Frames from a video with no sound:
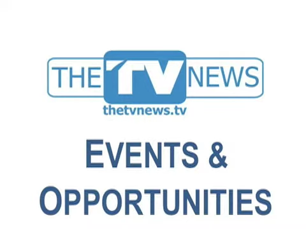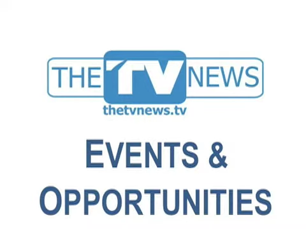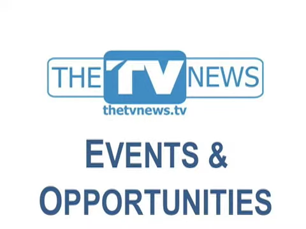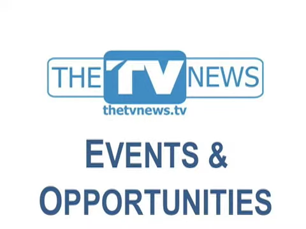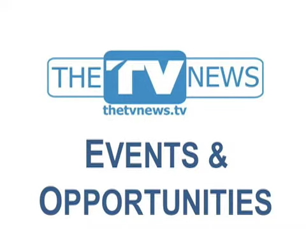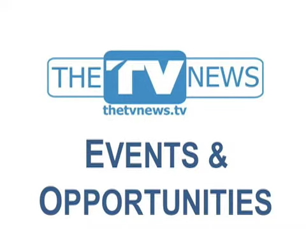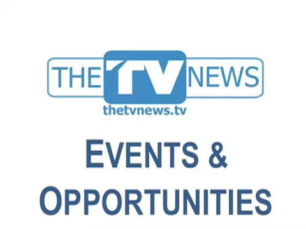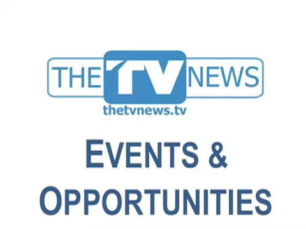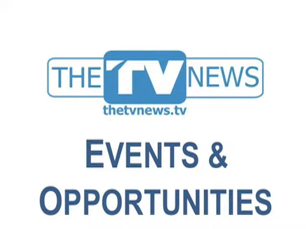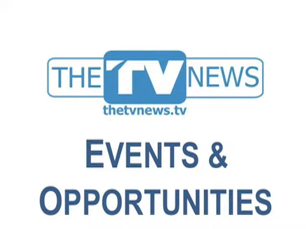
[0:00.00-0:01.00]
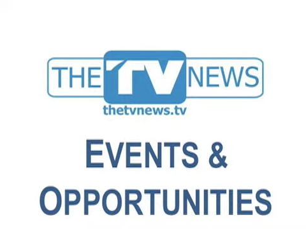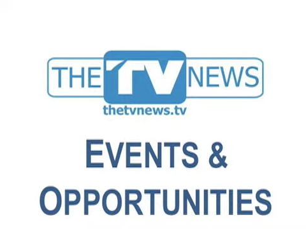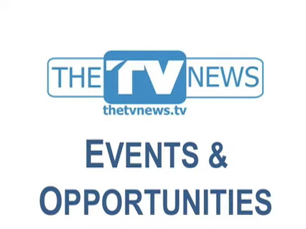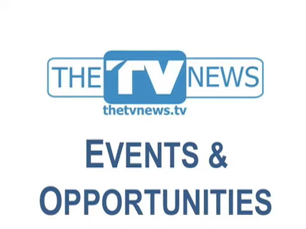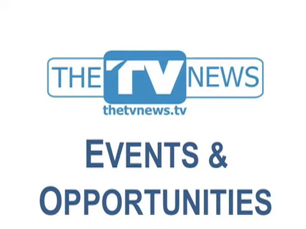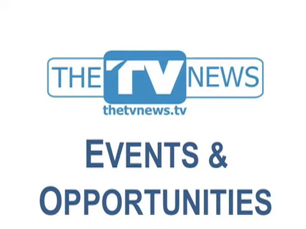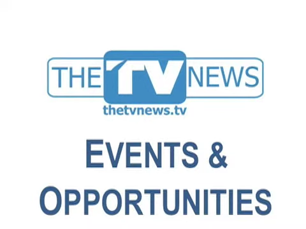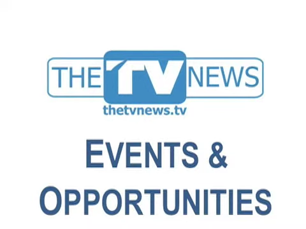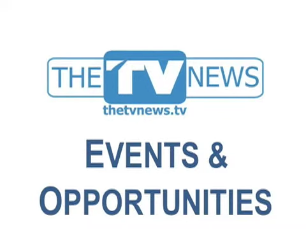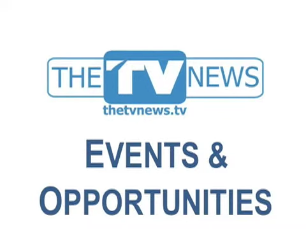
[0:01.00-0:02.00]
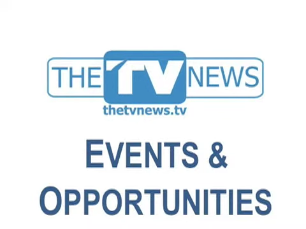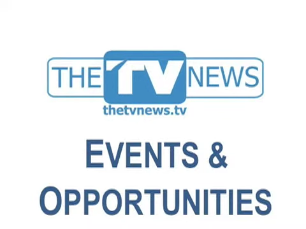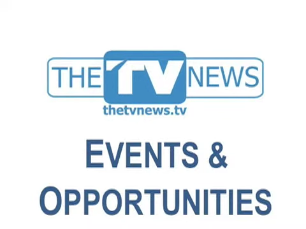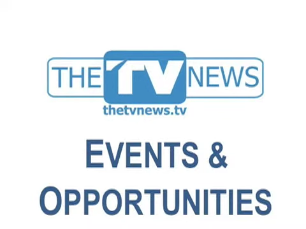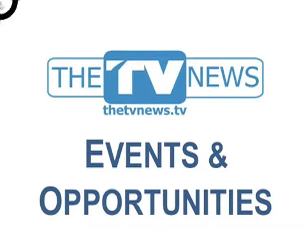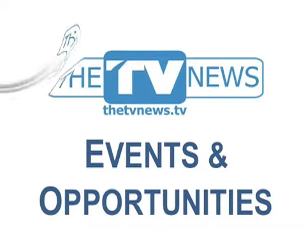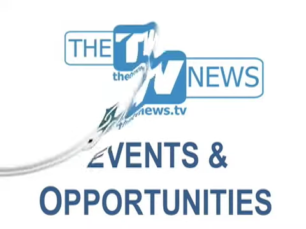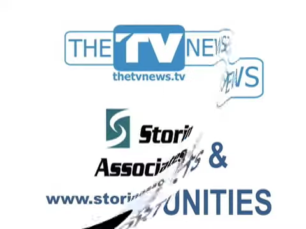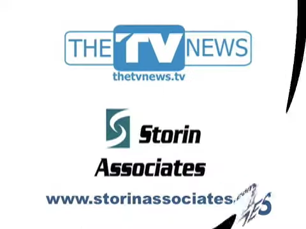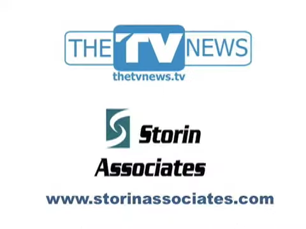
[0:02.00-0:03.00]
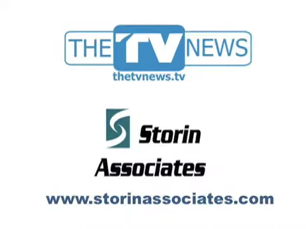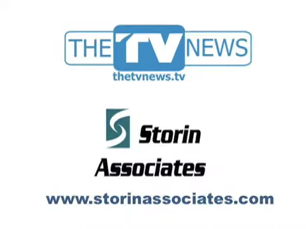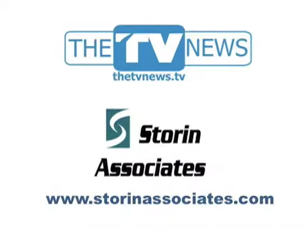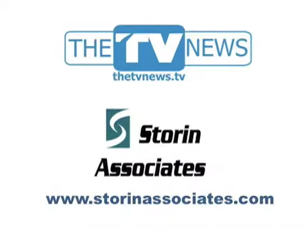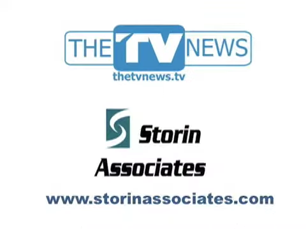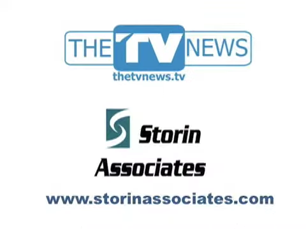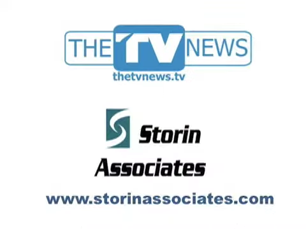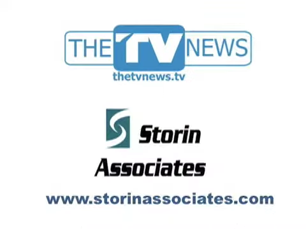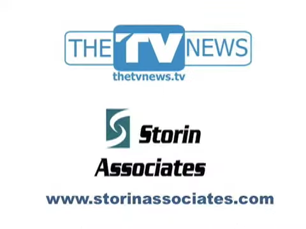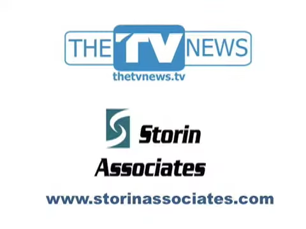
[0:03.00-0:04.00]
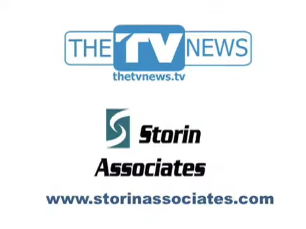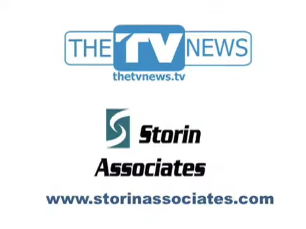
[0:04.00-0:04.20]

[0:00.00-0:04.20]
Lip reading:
No face is visible, so there are no lips to read.